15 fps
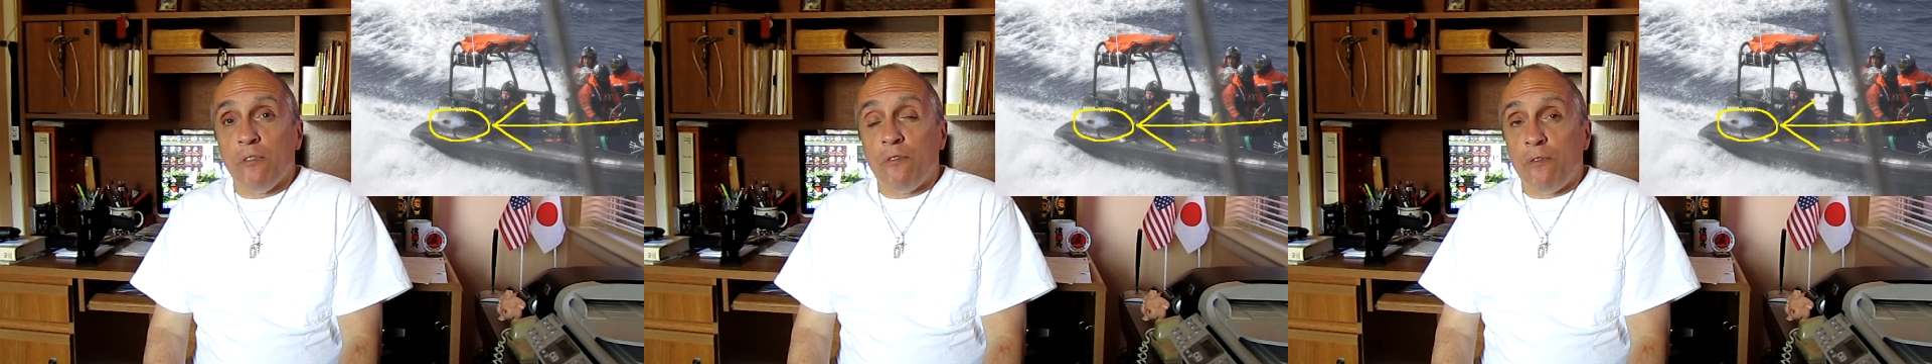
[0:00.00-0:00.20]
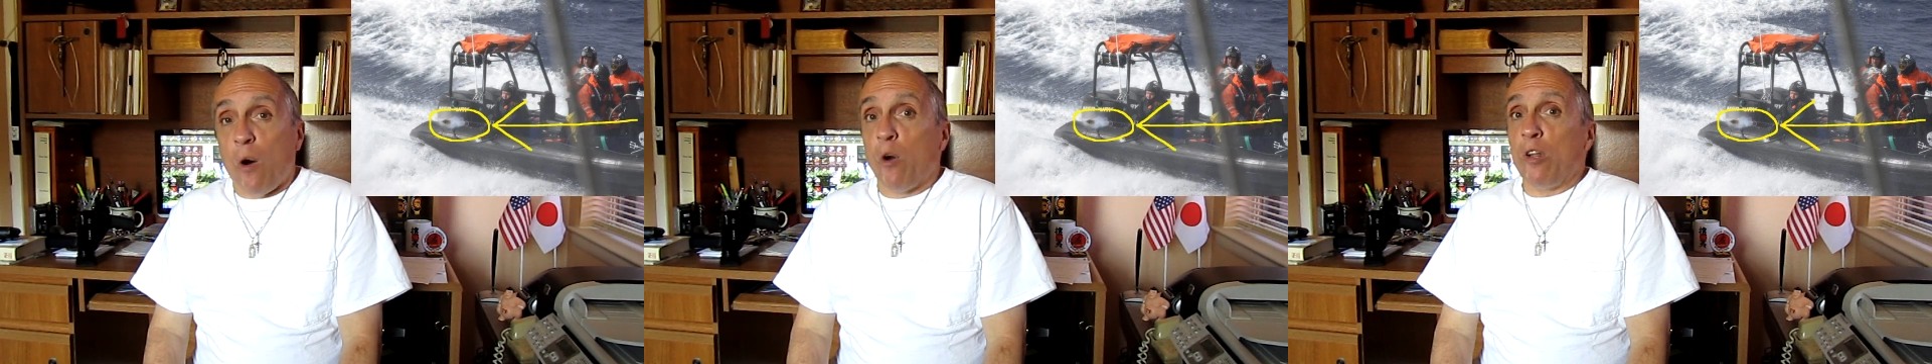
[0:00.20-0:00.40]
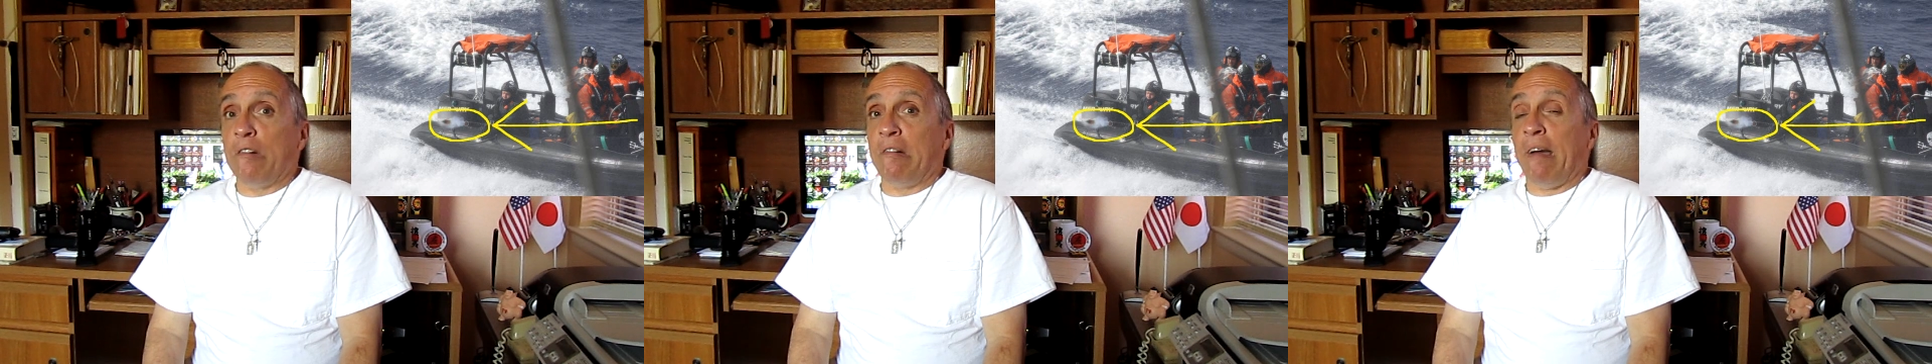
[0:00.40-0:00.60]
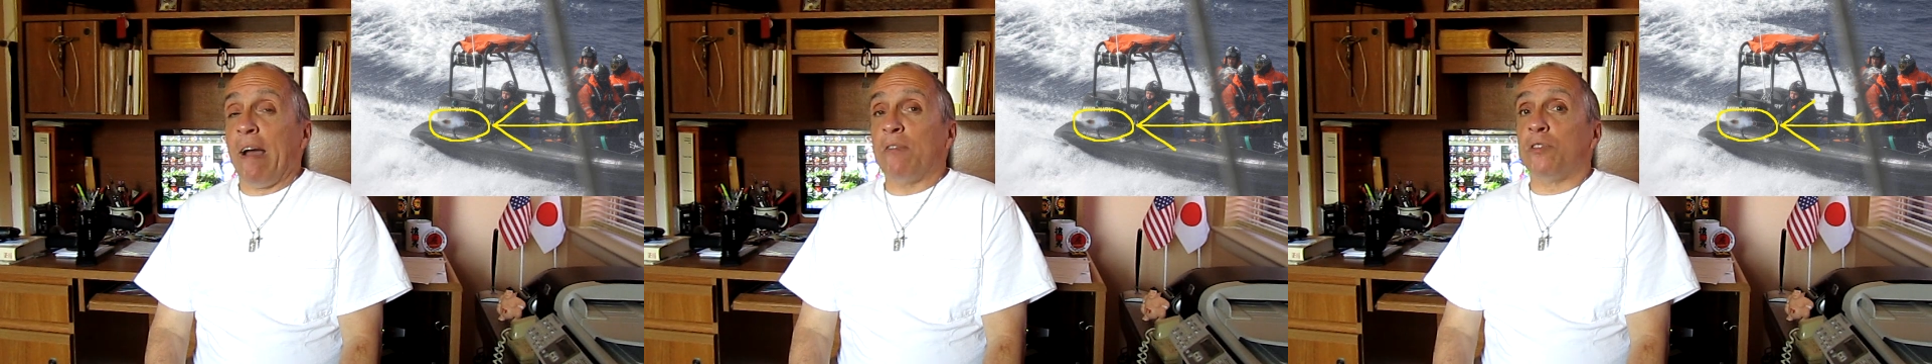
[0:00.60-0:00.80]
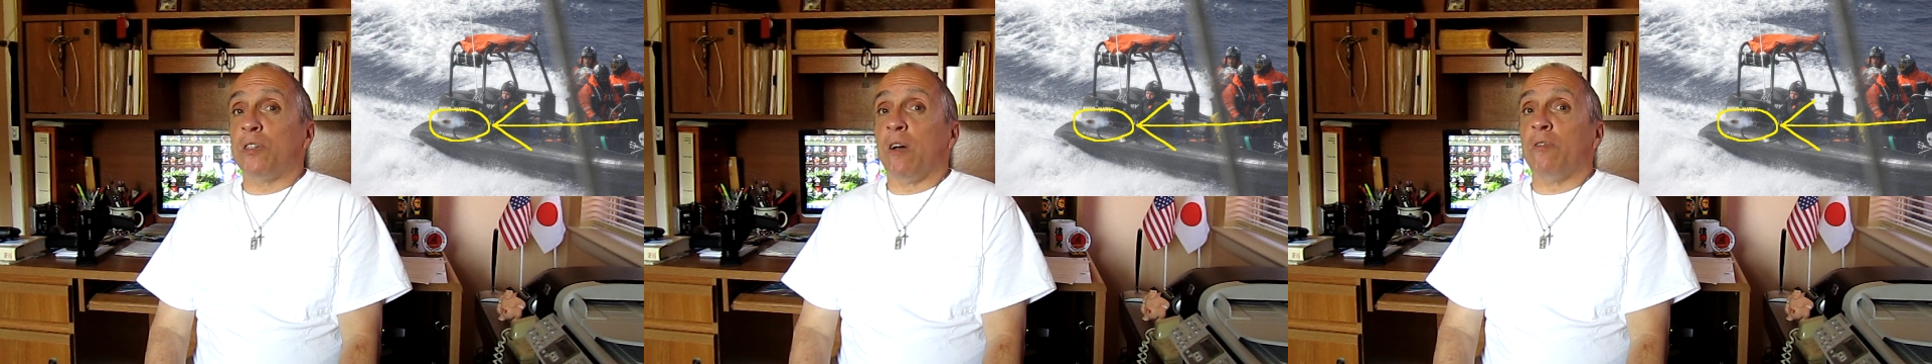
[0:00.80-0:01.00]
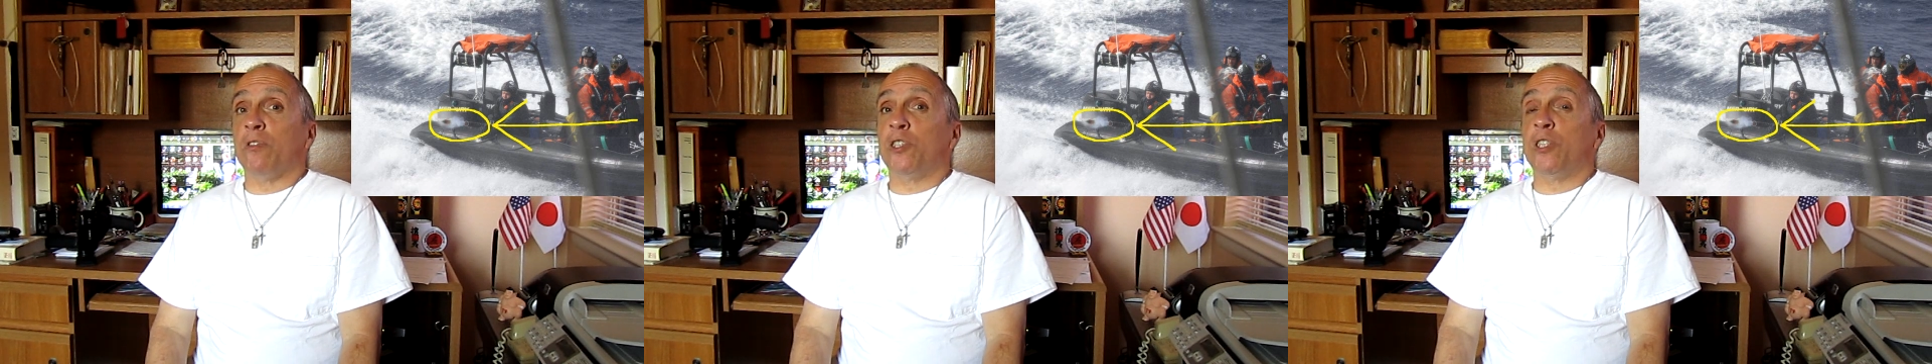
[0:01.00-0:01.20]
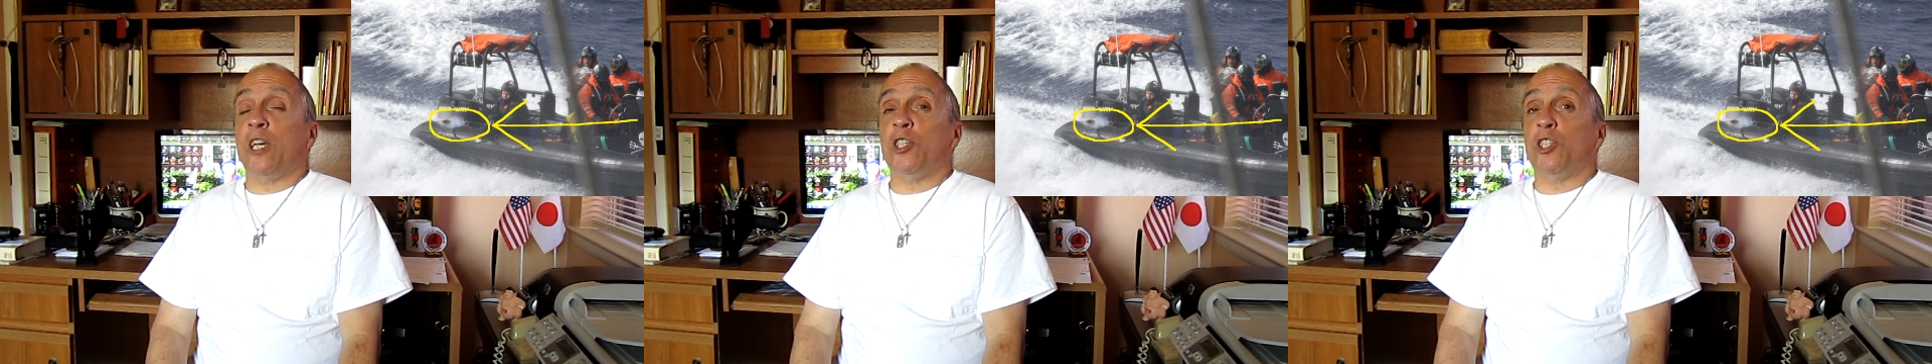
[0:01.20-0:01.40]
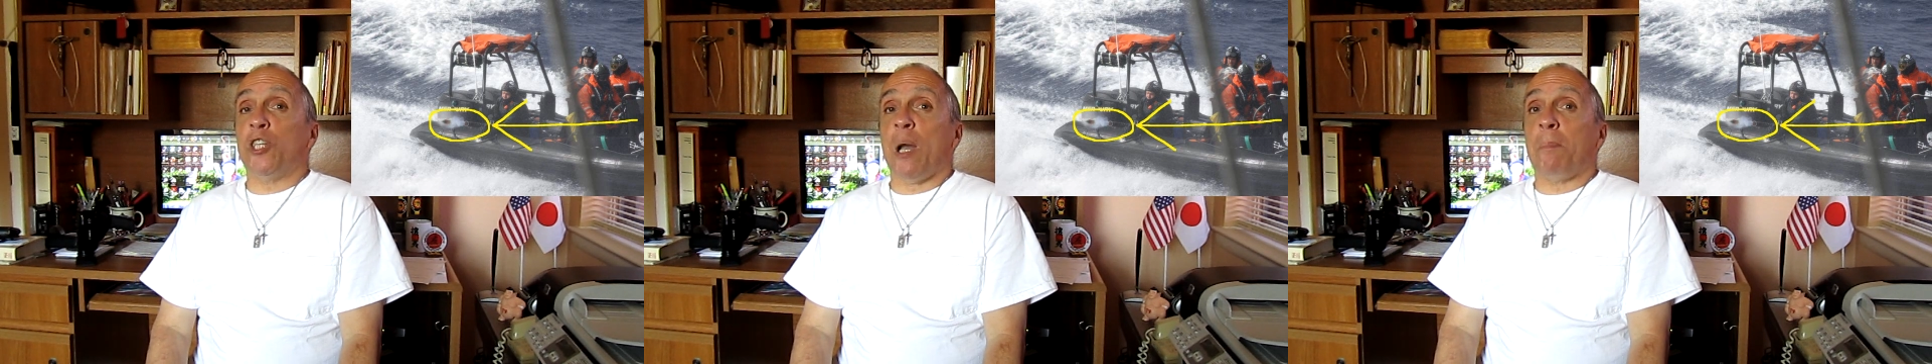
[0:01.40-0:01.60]
and photographs of
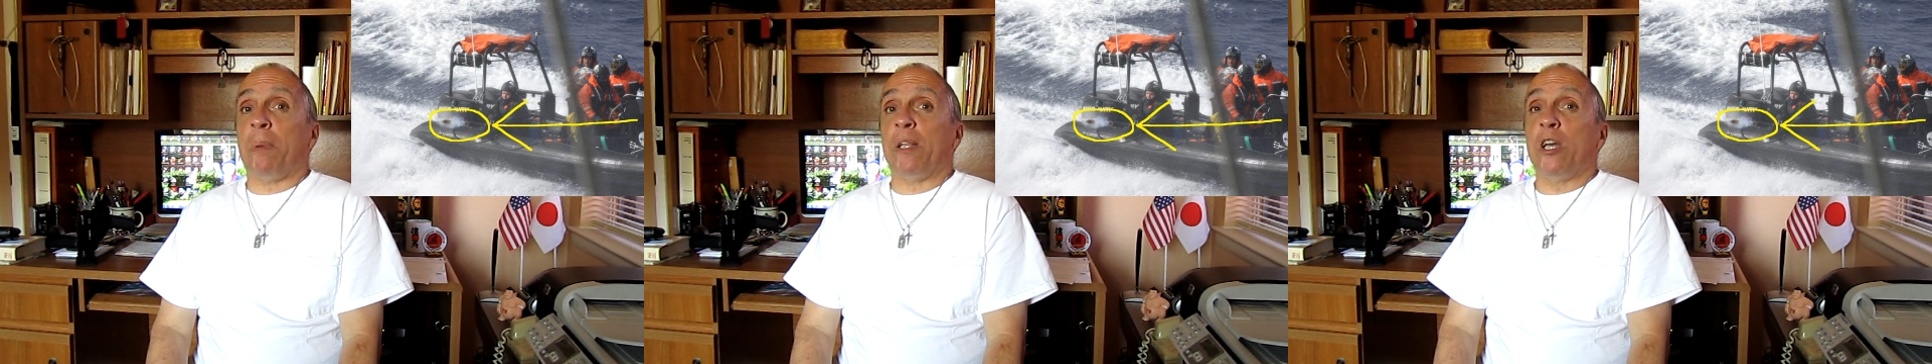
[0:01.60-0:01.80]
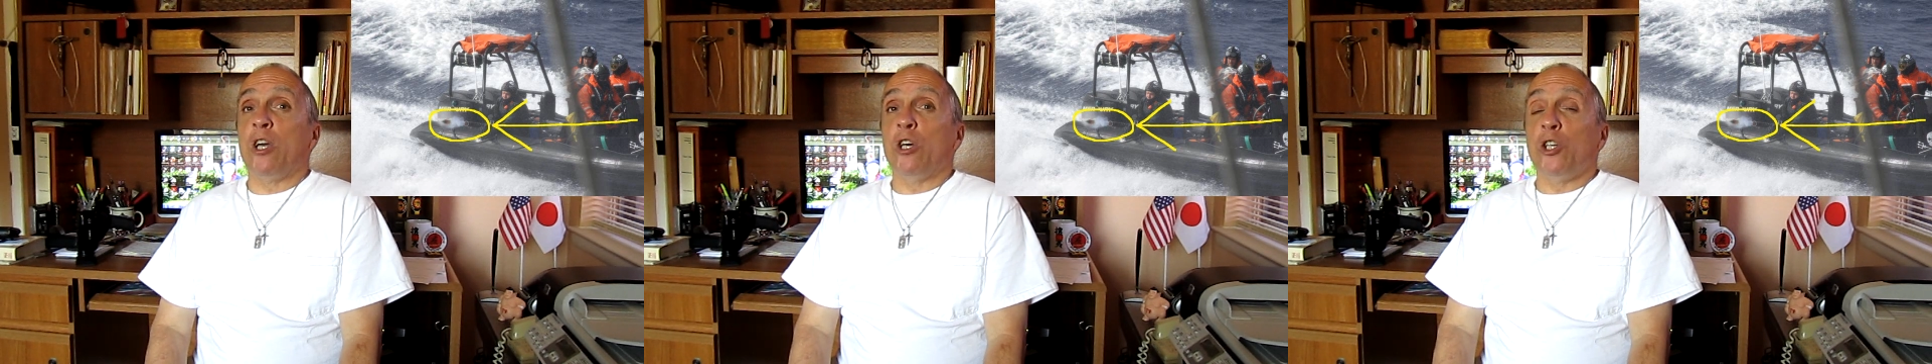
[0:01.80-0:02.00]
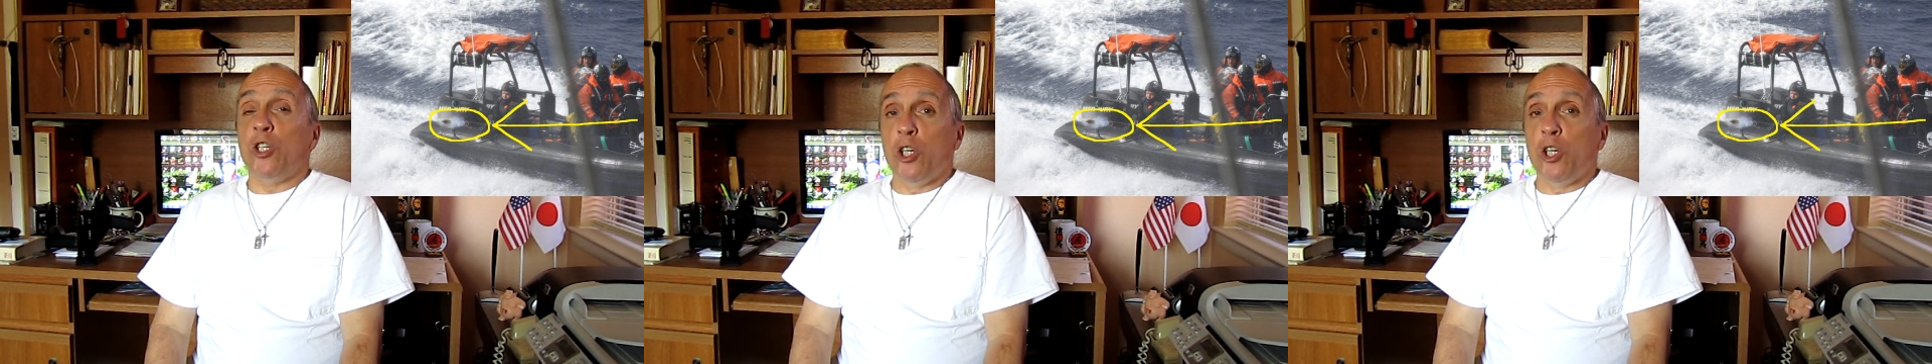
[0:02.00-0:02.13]
Sea Shepherd